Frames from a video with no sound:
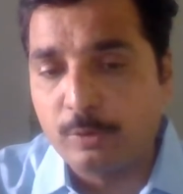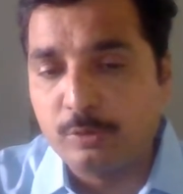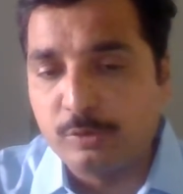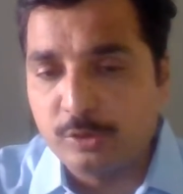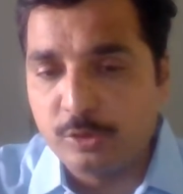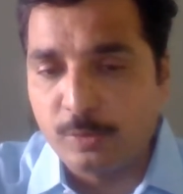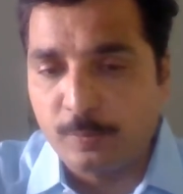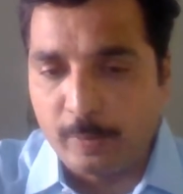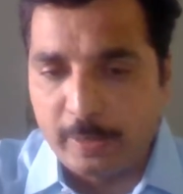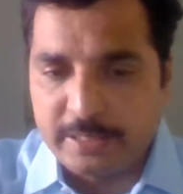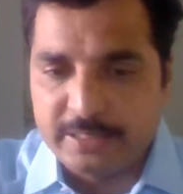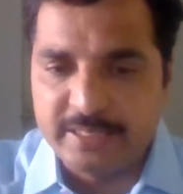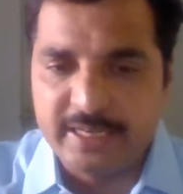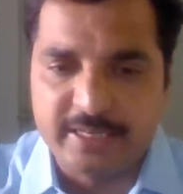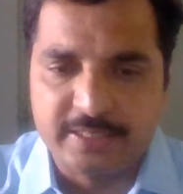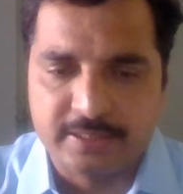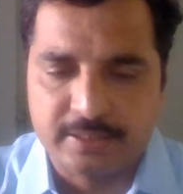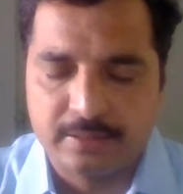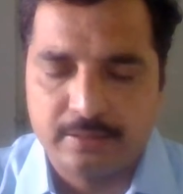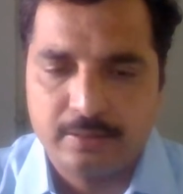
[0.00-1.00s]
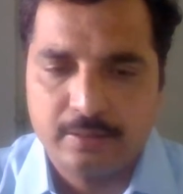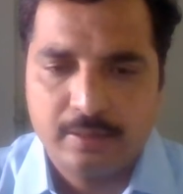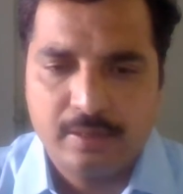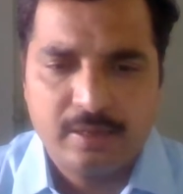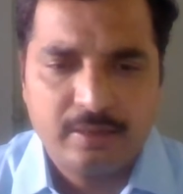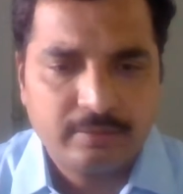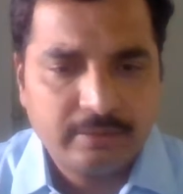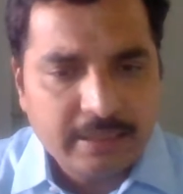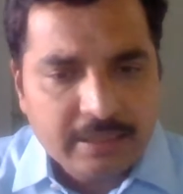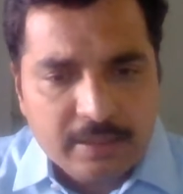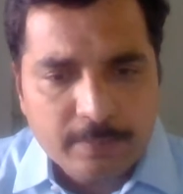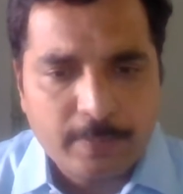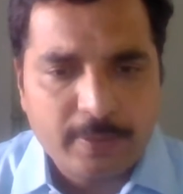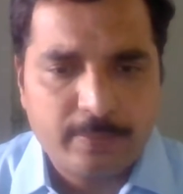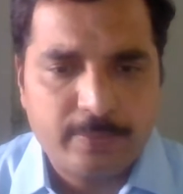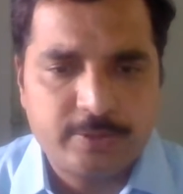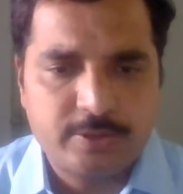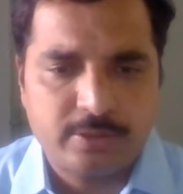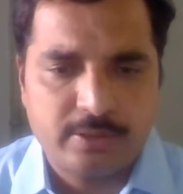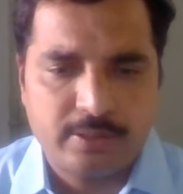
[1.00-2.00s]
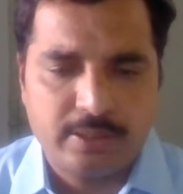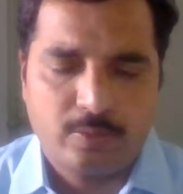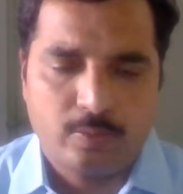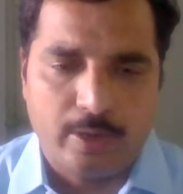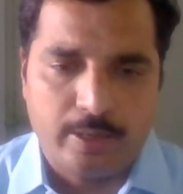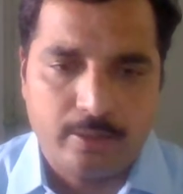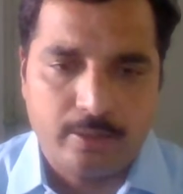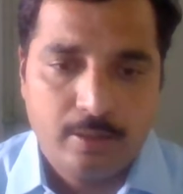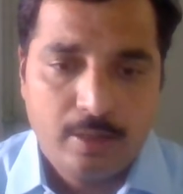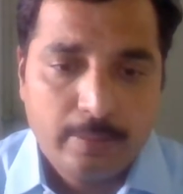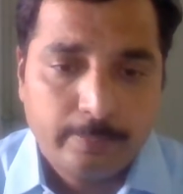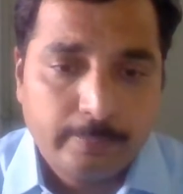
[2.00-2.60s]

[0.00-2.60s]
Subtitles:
to 0.6, then the permission is required.